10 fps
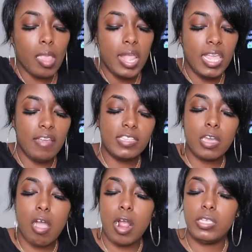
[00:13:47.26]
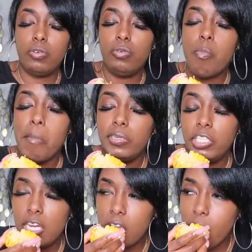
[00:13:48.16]
He gives the card to
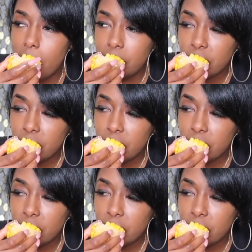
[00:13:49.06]
Shanika